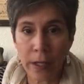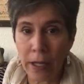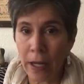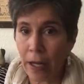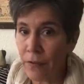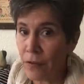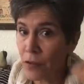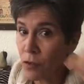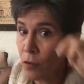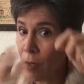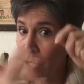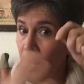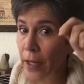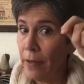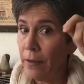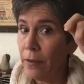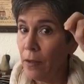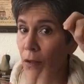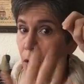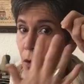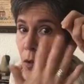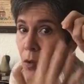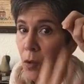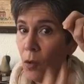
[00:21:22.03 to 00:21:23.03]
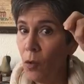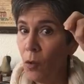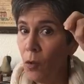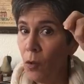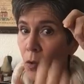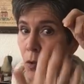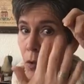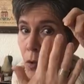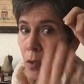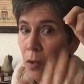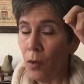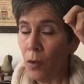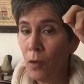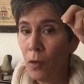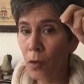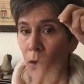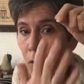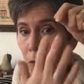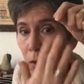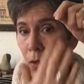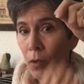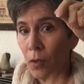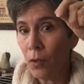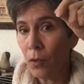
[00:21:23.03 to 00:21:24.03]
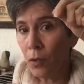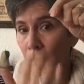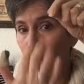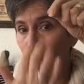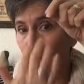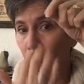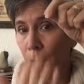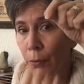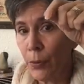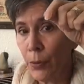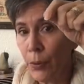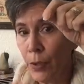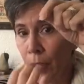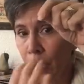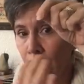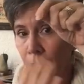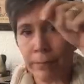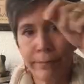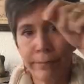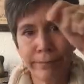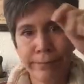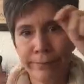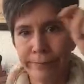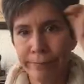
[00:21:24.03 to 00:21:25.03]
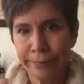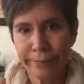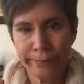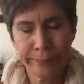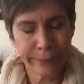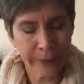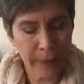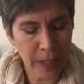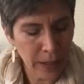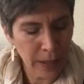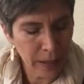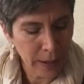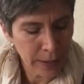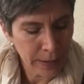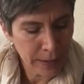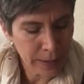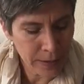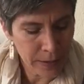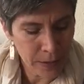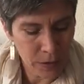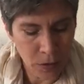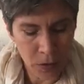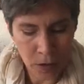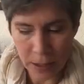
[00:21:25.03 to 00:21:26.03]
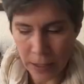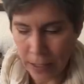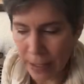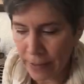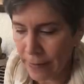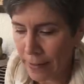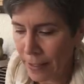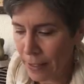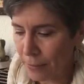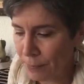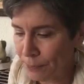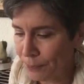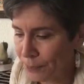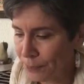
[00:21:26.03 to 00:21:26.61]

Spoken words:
I've tried the whole, oh, look how pretty. Doesn't look like that.